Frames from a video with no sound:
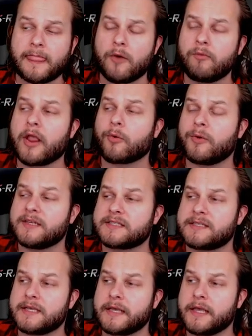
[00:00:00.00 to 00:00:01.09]
where we
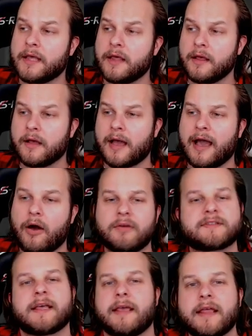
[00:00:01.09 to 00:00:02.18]
see how
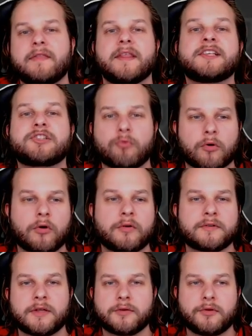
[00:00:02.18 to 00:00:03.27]
it's like in this
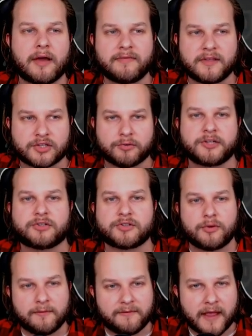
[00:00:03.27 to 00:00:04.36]
world you have these creatures
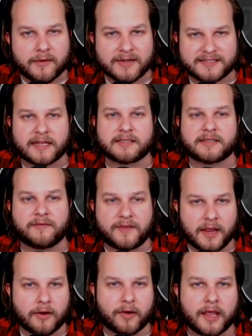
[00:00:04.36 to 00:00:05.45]
who have very sensitive
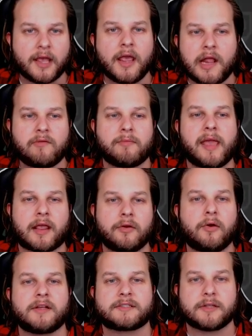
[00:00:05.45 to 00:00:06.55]
hearing. If you make a
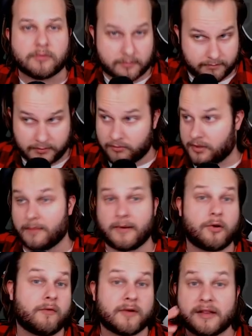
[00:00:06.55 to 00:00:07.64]
noise, they'll they'll come
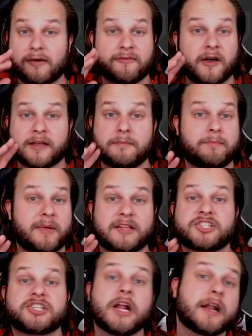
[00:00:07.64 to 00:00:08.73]
on over and they'll fucking beat the
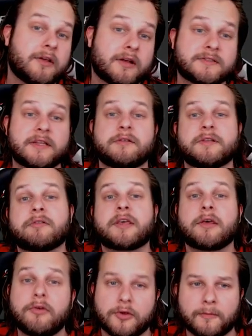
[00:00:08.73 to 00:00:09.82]
shit out of you. That's the deal, and they'll
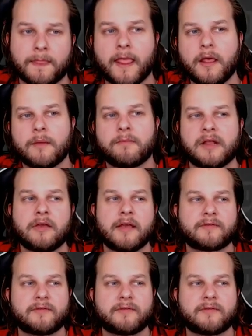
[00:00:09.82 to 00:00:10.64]
kill you. But now you have